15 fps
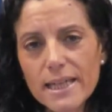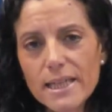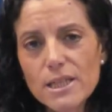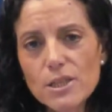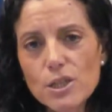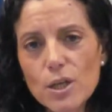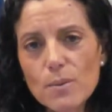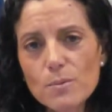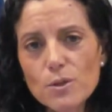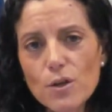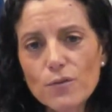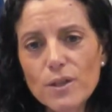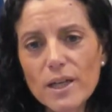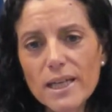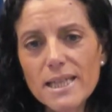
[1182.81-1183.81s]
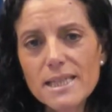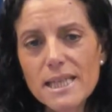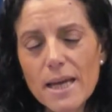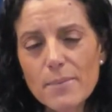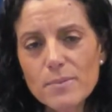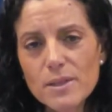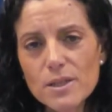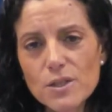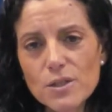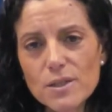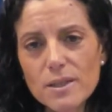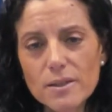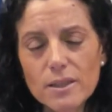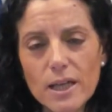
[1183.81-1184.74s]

in terms of the indebtedness